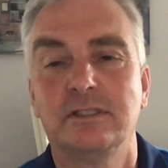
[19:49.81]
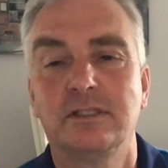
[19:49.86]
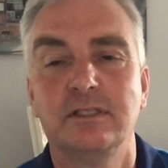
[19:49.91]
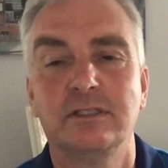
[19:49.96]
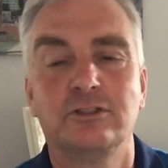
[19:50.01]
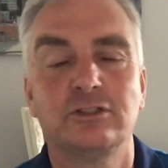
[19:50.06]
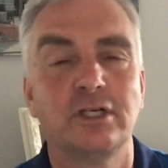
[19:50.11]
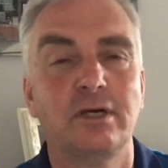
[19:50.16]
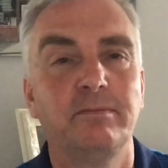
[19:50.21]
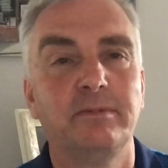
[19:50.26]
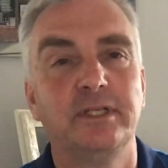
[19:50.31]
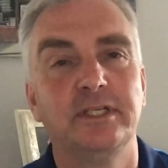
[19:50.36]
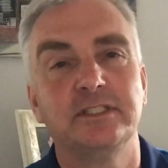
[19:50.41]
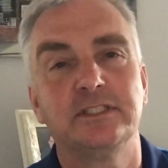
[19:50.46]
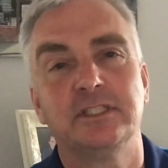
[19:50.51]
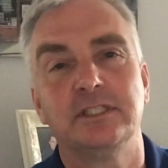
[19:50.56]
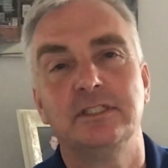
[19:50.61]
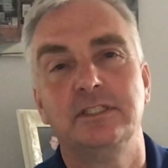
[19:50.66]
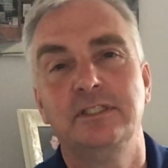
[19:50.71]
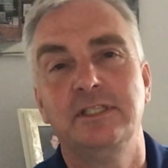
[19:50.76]
The trouble is
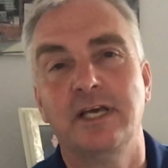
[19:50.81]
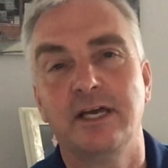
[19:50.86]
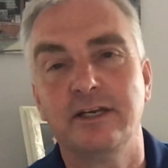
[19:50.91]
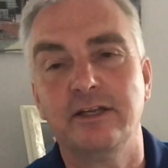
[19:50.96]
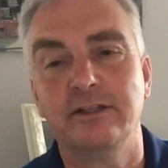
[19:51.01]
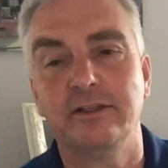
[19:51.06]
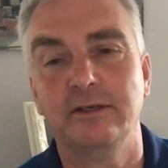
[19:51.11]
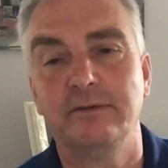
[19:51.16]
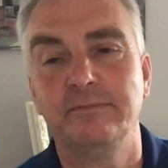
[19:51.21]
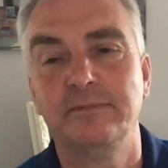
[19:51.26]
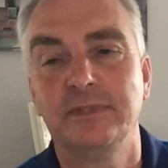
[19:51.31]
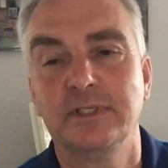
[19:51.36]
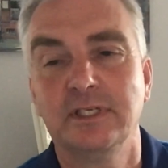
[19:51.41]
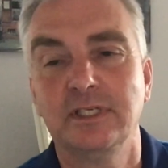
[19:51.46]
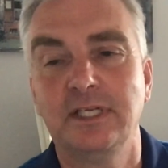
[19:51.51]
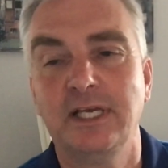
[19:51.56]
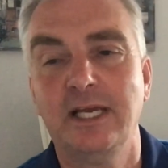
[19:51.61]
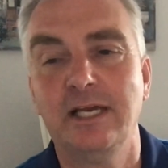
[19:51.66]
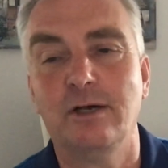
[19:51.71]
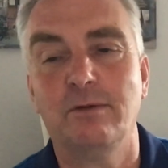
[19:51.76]
that none of them
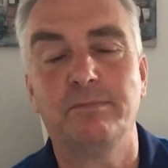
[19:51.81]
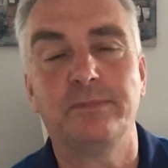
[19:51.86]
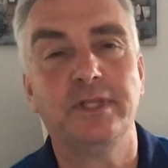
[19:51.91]
can help.